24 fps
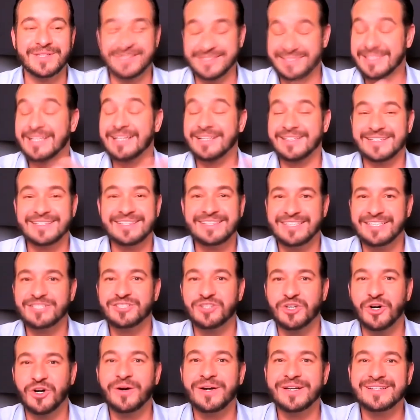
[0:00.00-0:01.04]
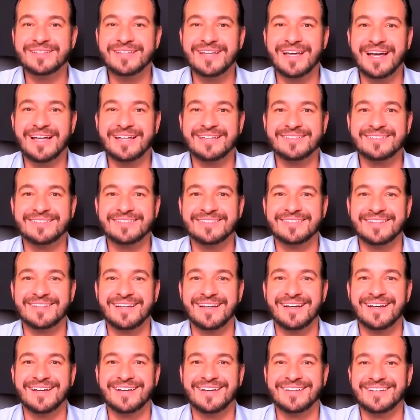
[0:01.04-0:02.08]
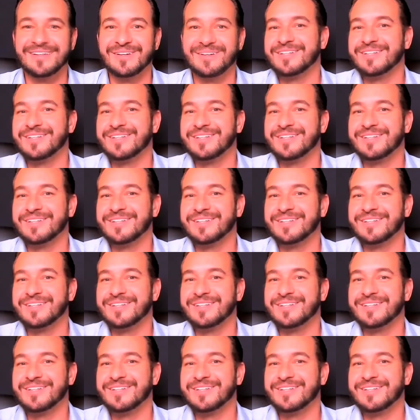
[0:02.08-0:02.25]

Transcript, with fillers: but still he he joined and uh,